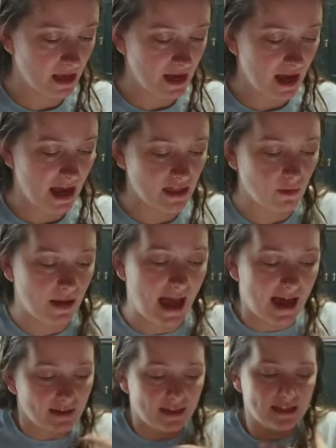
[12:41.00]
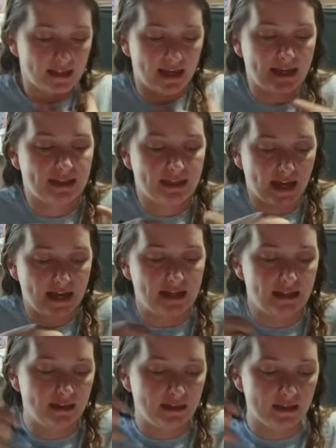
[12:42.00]
then we had these like
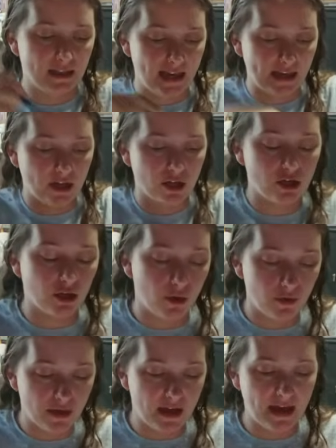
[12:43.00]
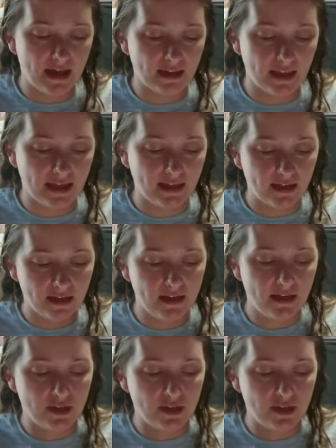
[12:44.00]
tightened like clothing, like